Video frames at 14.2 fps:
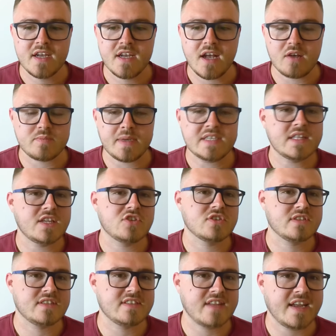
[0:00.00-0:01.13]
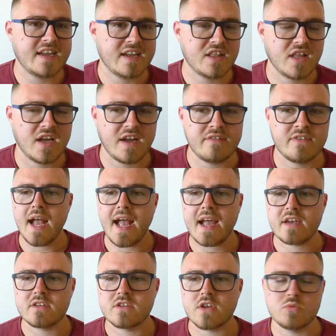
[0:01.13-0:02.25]
I was basically just staying alive
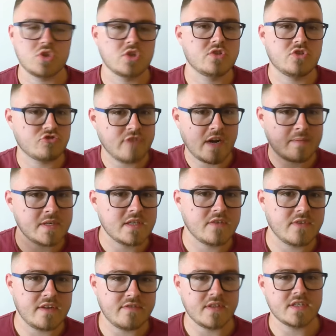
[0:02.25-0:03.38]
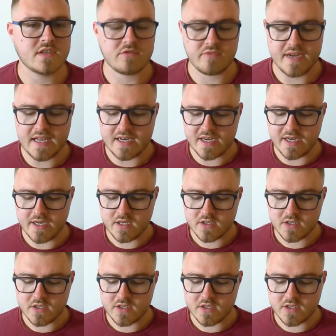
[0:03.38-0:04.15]
and I would just distract myself and live in this other reality.